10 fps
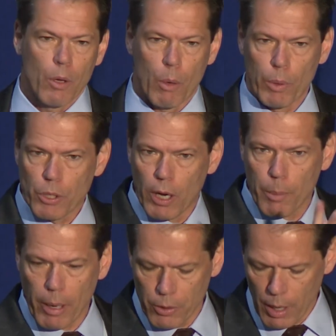and we talk
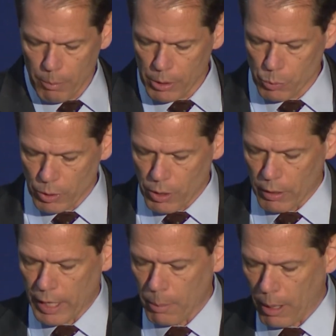about numbers, we're
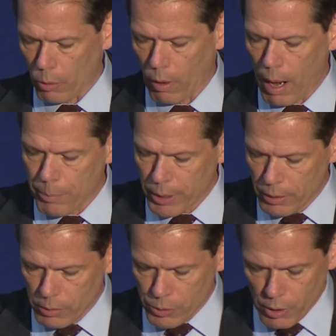talking about crop
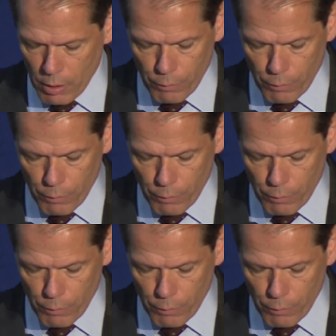yields,